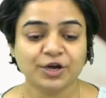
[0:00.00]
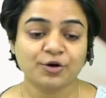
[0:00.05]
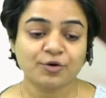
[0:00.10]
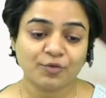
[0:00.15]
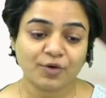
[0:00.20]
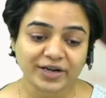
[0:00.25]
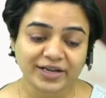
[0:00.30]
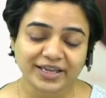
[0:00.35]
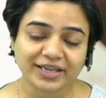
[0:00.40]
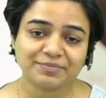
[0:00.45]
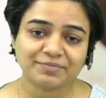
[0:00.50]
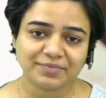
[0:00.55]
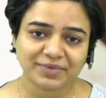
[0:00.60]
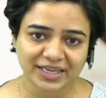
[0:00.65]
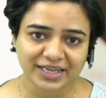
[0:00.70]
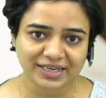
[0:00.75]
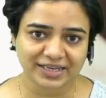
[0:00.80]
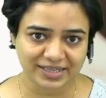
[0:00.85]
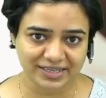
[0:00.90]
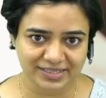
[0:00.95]
What I
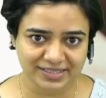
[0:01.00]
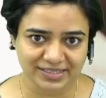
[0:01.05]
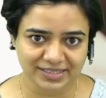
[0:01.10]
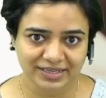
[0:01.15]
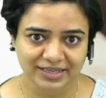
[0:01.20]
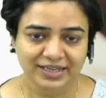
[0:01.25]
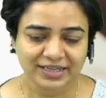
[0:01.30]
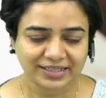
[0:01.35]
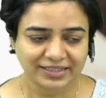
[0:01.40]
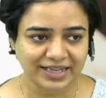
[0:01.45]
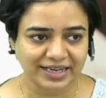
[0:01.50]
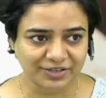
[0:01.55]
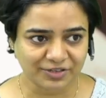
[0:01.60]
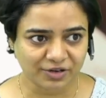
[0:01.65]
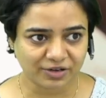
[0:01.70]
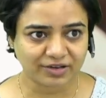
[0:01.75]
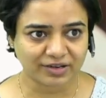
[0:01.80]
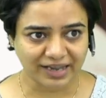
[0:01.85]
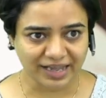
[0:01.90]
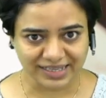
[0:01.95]
mean is that
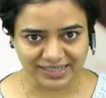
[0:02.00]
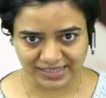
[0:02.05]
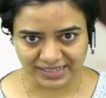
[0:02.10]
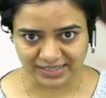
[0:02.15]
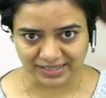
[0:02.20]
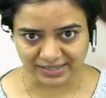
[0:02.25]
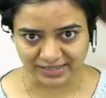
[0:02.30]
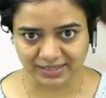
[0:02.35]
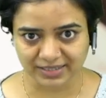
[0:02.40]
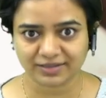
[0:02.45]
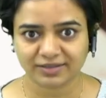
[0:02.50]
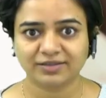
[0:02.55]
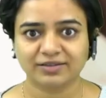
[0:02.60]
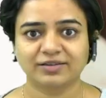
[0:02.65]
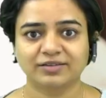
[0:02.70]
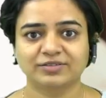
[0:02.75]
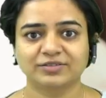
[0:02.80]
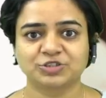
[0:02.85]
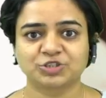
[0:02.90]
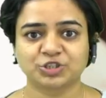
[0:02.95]
your glasses
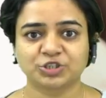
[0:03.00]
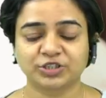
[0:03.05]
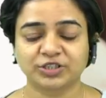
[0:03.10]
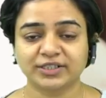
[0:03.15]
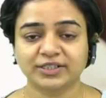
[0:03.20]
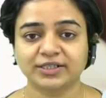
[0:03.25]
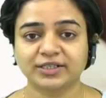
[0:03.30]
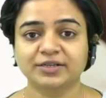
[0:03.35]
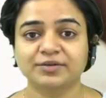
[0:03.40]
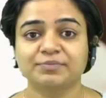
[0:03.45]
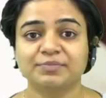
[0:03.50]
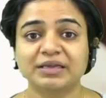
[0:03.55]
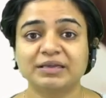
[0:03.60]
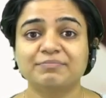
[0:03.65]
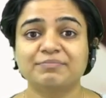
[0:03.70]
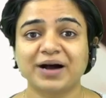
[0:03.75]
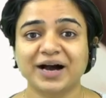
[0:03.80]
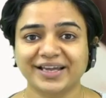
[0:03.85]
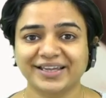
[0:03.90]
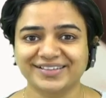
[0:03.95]
shouldn't be
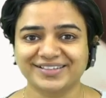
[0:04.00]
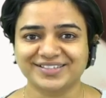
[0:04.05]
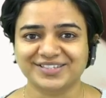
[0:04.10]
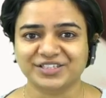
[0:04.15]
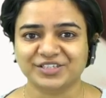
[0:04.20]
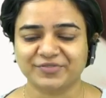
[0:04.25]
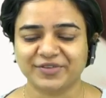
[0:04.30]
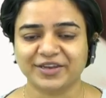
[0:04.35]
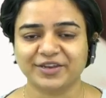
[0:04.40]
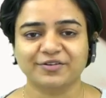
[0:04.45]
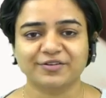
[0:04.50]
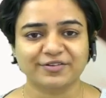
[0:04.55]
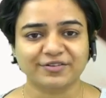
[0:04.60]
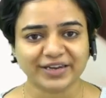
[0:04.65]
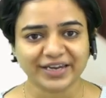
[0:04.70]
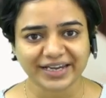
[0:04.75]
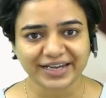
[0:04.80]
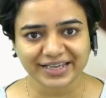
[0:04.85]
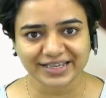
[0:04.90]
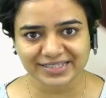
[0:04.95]
biased. When you're
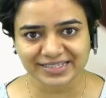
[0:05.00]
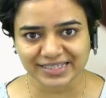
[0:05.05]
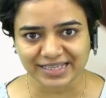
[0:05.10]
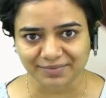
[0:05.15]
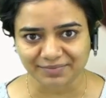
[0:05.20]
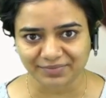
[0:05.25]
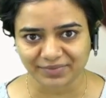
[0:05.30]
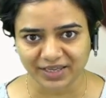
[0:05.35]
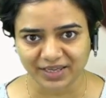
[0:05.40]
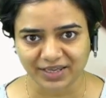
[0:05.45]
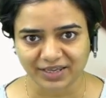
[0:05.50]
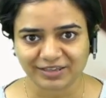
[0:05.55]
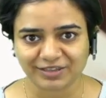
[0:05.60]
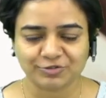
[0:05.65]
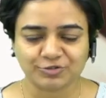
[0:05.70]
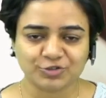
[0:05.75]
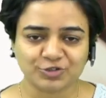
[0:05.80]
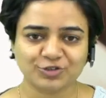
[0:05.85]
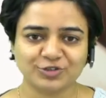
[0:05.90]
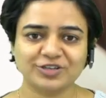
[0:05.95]
reading something,
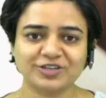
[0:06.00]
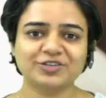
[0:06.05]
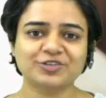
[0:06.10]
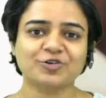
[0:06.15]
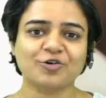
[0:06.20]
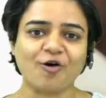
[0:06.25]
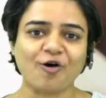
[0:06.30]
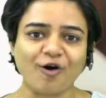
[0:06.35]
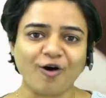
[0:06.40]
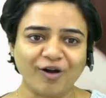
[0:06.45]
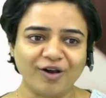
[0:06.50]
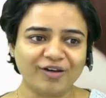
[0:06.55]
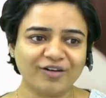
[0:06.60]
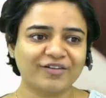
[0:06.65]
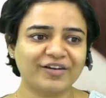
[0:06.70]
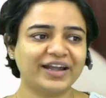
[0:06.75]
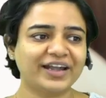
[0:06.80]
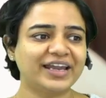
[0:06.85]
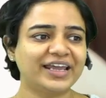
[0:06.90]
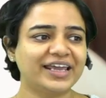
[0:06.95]
you shouldn't
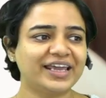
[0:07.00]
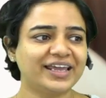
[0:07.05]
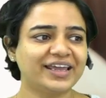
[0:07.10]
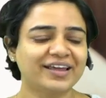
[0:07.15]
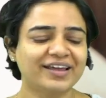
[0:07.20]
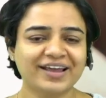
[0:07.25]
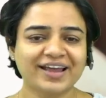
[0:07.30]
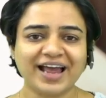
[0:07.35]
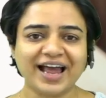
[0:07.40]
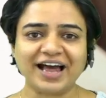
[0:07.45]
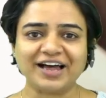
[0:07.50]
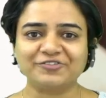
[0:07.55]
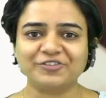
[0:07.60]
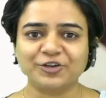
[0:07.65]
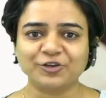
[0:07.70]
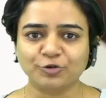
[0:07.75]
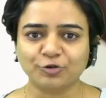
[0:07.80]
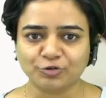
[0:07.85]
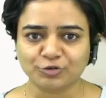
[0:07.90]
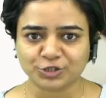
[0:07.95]
already have a
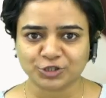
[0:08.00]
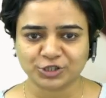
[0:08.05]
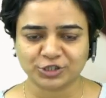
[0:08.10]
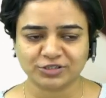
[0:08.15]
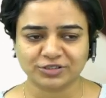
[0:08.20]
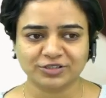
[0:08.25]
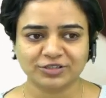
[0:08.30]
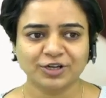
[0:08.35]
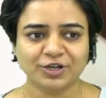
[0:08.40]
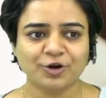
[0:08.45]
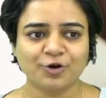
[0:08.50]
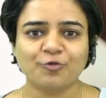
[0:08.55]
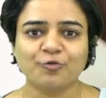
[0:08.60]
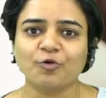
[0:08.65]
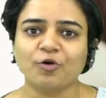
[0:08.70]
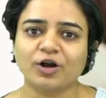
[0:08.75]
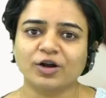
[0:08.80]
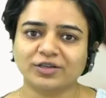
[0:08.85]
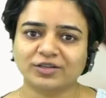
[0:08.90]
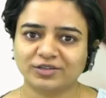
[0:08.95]
notion
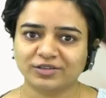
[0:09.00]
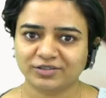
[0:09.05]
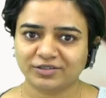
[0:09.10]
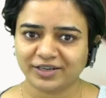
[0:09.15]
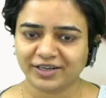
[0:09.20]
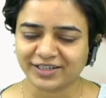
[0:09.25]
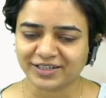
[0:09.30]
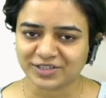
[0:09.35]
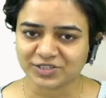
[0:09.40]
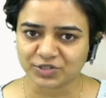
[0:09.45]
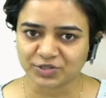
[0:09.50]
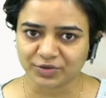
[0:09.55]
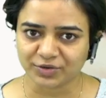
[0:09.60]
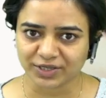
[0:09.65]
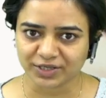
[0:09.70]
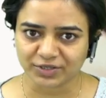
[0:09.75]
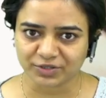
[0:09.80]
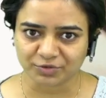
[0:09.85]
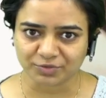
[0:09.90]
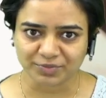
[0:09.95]
what it is
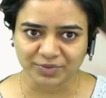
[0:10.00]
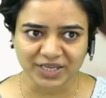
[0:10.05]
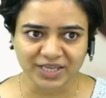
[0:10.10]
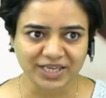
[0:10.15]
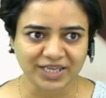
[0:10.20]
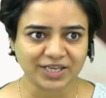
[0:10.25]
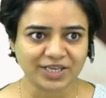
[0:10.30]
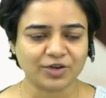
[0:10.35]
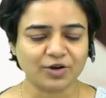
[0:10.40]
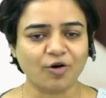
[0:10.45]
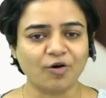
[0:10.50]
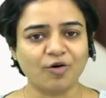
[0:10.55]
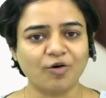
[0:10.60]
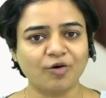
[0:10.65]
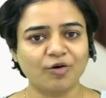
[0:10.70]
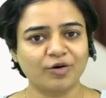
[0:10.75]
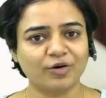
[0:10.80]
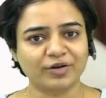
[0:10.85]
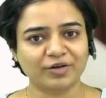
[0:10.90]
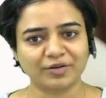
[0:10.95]
going to be,
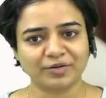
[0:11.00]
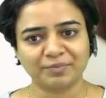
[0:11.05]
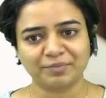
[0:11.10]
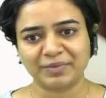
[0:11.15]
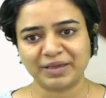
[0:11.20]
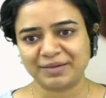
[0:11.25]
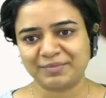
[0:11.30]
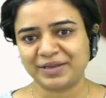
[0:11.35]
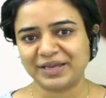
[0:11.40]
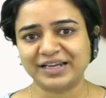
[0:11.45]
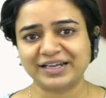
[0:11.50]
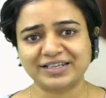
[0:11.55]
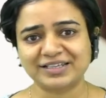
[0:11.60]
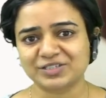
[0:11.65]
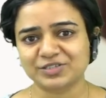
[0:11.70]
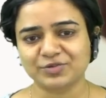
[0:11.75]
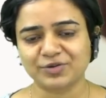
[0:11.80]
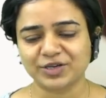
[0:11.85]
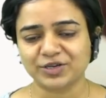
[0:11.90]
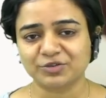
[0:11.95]
or maybe it
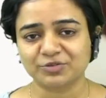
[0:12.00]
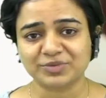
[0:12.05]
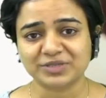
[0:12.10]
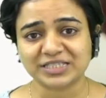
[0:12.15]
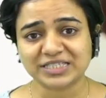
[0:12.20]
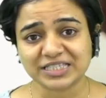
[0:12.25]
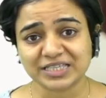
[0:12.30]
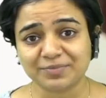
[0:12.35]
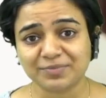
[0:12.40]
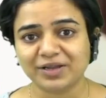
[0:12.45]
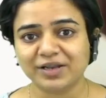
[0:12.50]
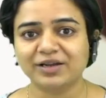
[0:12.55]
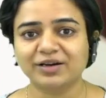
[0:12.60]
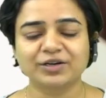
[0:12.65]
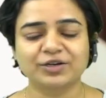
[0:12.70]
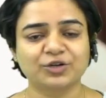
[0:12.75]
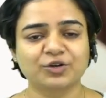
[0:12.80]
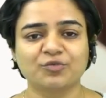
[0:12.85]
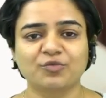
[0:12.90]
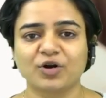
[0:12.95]
is going to be
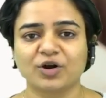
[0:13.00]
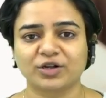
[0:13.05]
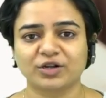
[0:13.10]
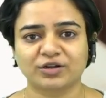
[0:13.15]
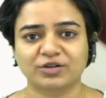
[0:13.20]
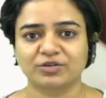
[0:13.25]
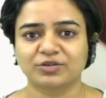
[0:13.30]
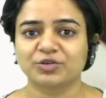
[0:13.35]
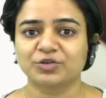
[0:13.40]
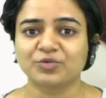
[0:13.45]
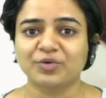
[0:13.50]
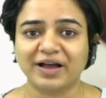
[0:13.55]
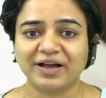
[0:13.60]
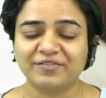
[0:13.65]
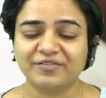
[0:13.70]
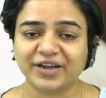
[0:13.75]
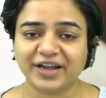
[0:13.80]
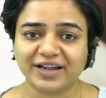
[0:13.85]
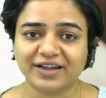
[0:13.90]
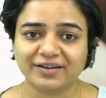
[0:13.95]
similar to what you
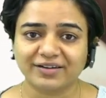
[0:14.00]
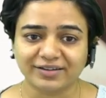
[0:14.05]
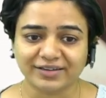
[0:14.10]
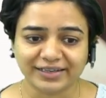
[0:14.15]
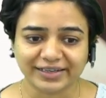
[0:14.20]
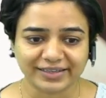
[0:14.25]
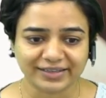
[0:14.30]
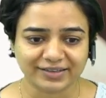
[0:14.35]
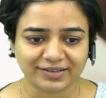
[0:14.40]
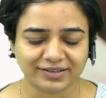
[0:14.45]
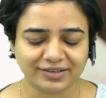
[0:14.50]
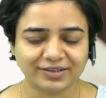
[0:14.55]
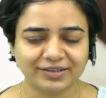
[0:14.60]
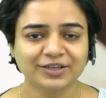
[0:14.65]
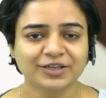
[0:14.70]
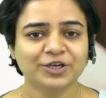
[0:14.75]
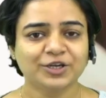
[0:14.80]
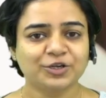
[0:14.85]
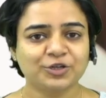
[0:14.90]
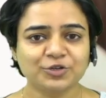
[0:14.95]
have read earlier.
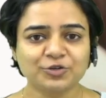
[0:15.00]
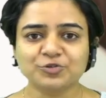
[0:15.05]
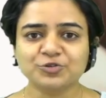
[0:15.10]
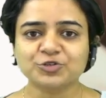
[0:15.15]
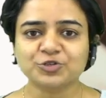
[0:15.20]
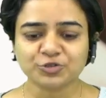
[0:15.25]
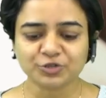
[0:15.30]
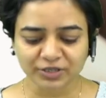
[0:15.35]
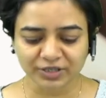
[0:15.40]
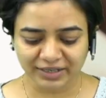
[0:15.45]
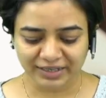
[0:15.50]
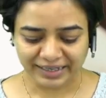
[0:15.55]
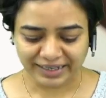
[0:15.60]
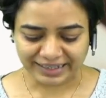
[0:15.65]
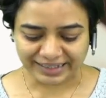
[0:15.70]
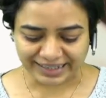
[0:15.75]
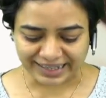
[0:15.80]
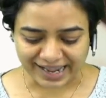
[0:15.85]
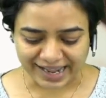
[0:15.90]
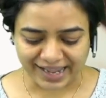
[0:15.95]
You should
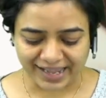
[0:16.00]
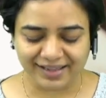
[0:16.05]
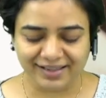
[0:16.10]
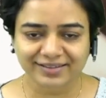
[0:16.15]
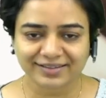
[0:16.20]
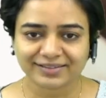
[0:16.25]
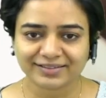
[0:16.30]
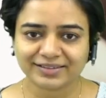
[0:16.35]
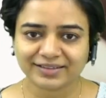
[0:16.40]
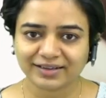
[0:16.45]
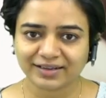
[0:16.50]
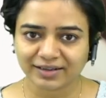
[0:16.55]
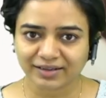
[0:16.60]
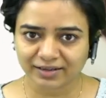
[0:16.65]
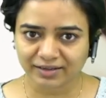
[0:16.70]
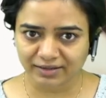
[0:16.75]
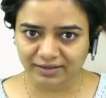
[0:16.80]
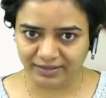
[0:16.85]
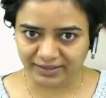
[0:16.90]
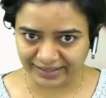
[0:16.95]
take
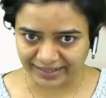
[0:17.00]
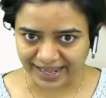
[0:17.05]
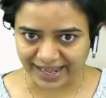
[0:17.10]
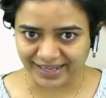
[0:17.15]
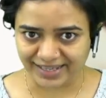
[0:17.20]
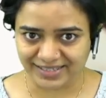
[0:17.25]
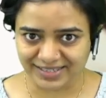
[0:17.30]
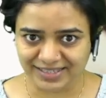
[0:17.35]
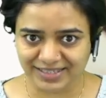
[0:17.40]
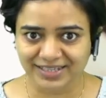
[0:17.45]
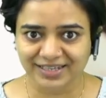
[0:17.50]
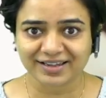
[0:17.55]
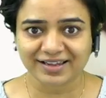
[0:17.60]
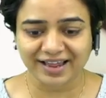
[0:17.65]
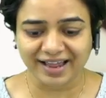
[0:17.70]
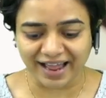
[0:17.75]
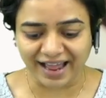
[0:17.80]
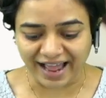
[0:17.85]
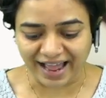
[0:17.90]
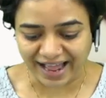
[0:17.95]
the text
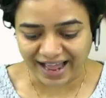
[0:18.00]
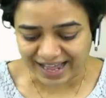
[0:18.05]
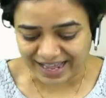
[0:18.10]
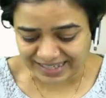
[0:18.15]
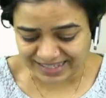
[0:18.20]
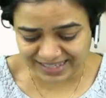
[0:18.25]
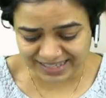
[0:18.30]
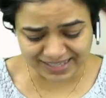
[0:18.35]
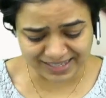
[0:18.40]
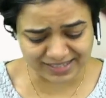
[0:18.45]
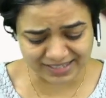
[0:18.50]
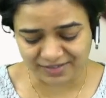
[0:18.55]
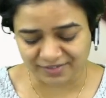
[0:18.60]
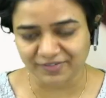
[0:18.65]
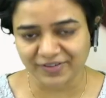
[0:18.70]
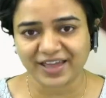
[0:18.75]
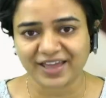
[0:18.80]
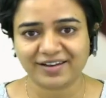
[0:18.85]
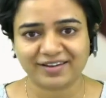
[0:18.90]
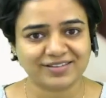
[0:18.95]
as is,
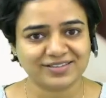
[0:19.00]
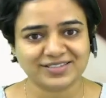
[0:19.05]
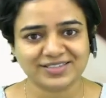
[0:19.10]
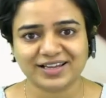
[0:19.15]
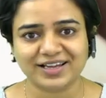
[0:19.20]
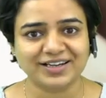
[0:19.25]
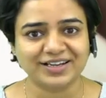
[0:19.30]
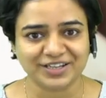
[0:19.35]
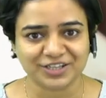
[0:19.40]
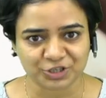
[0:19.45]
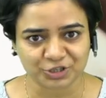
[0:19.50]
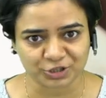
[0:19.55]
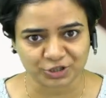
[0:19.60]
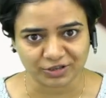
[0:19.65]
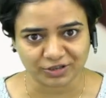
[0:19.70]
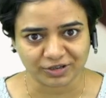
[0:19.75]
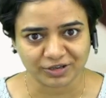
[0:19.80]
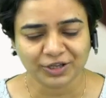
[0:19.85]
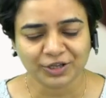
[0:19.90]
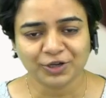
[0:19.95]
where is
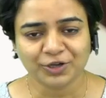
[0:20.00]
condition.